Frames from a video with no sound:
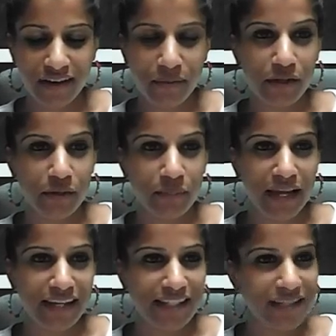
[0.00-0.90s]
while you're
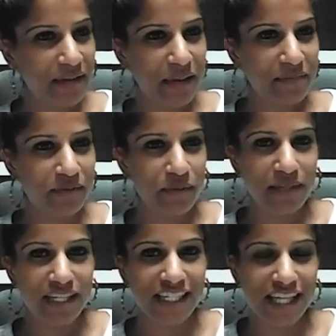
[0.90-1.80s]
playing some games with
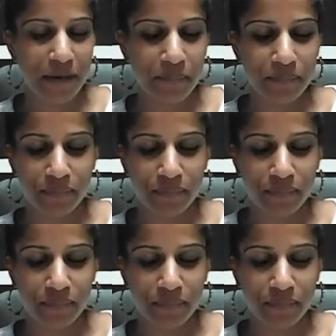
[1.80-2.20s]
me today.